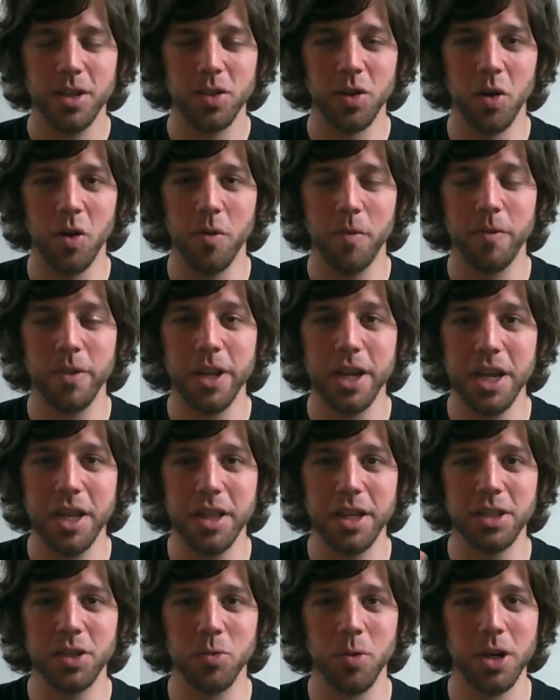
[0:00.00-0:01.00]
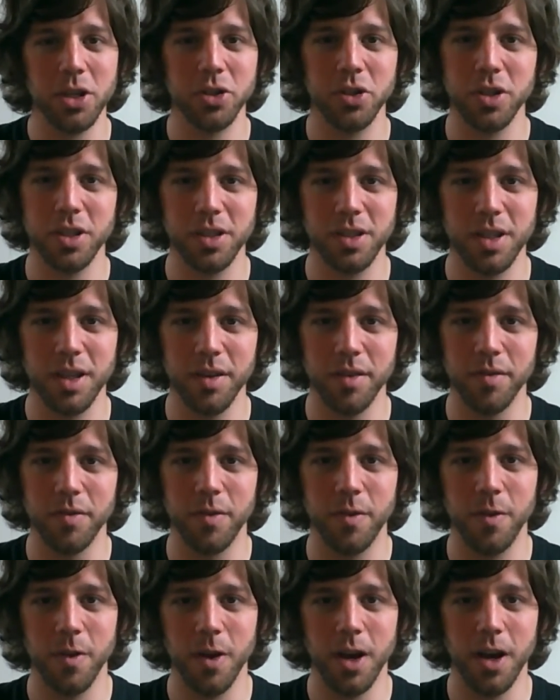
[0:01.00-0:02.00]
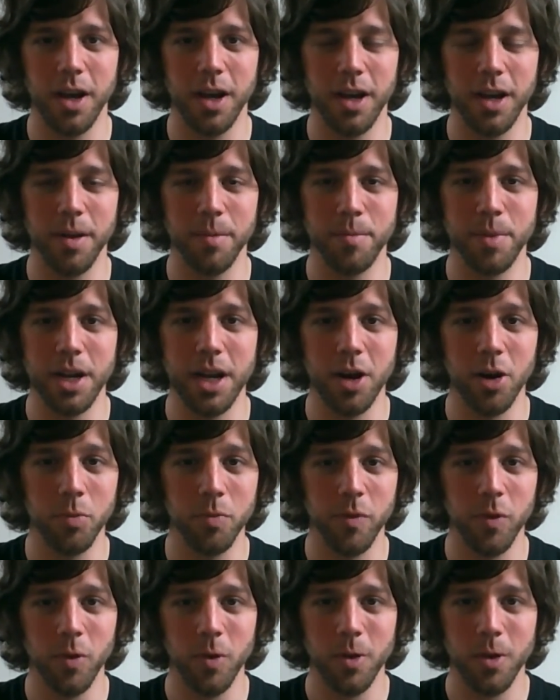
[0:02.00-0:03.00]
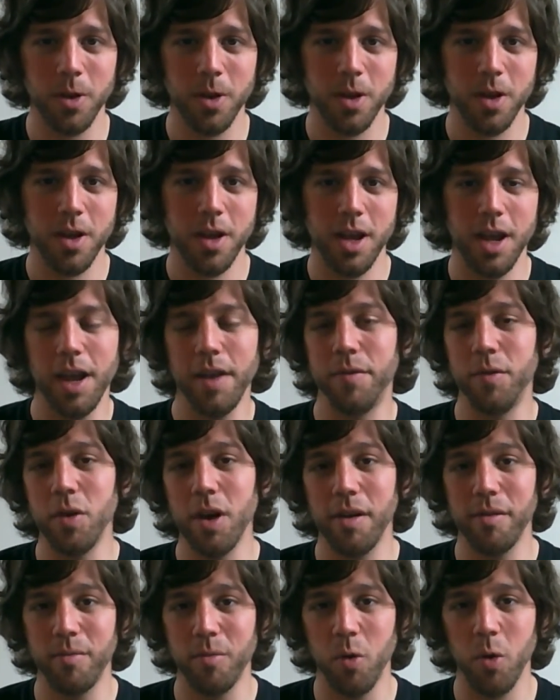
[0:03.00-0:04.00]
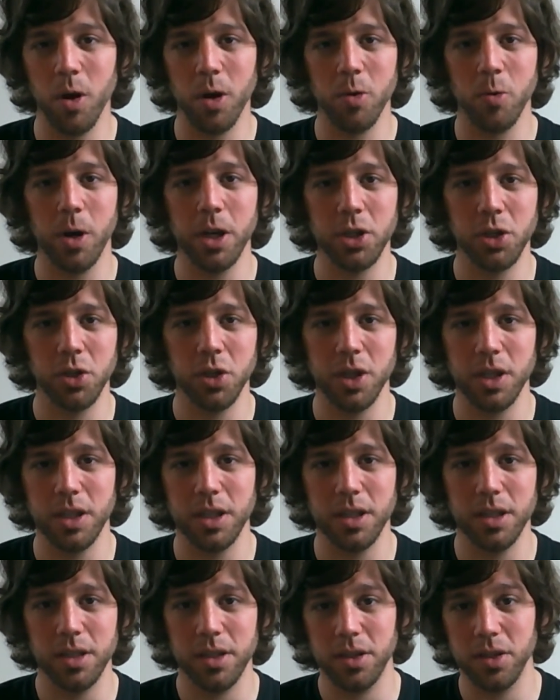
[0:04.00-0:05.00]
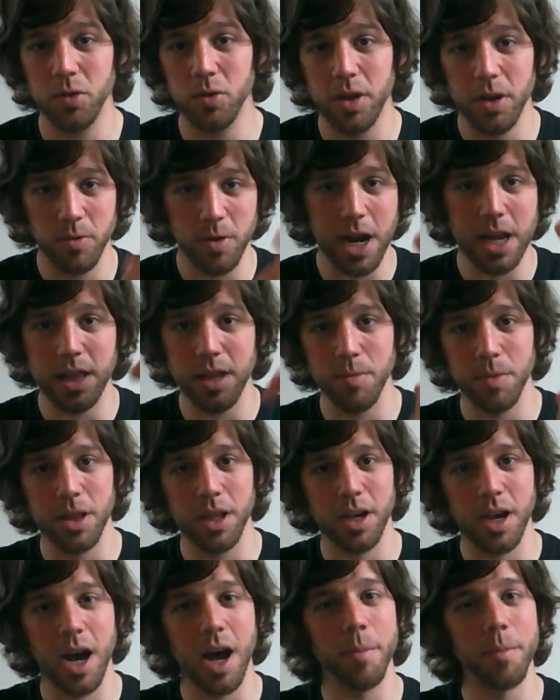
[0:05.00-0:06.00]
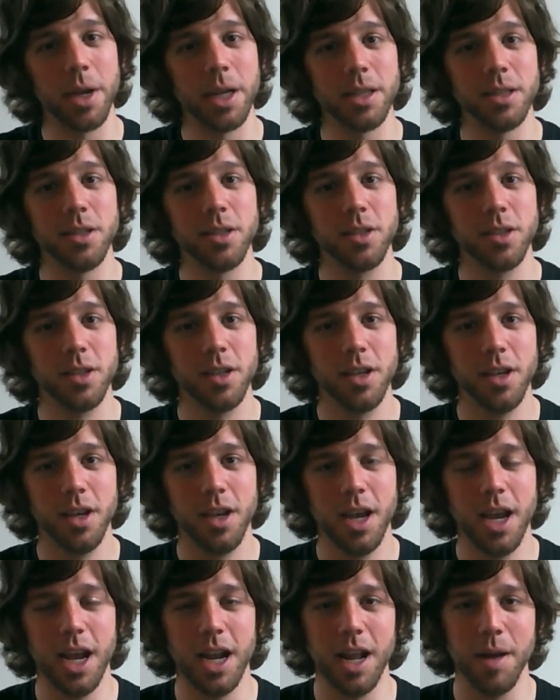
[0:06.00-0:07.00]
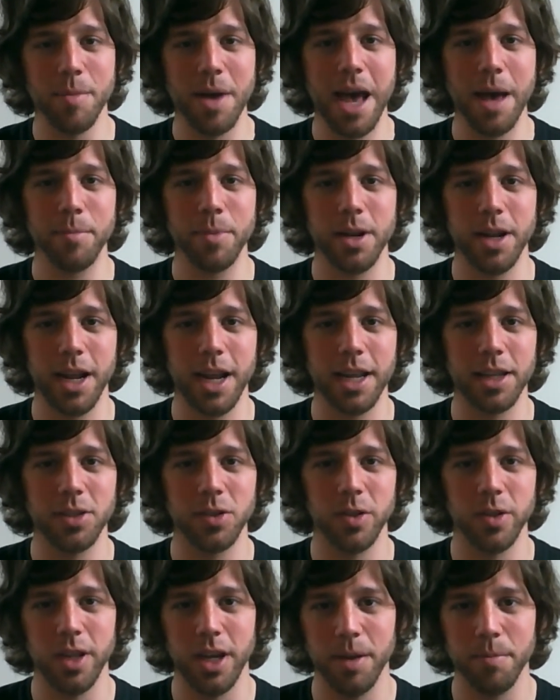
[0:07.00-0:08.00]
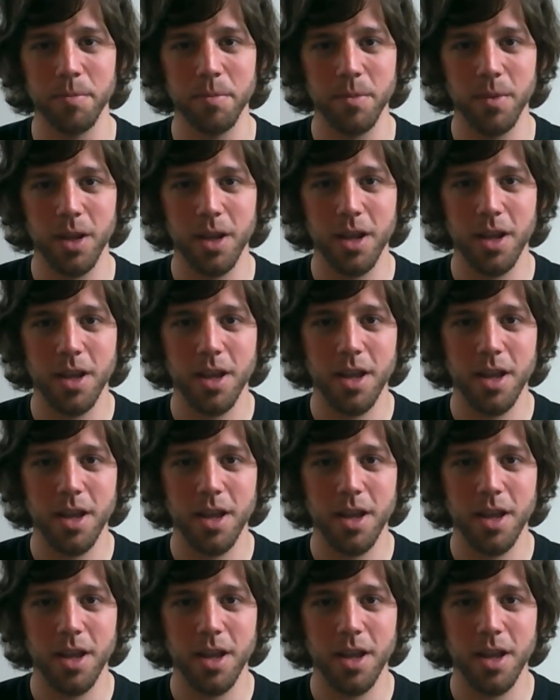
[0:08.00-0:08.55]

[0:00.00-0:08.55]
So hopefully these questions have been helpful. If you have more questions, you can write them in the comments, and I'm happy to answer them.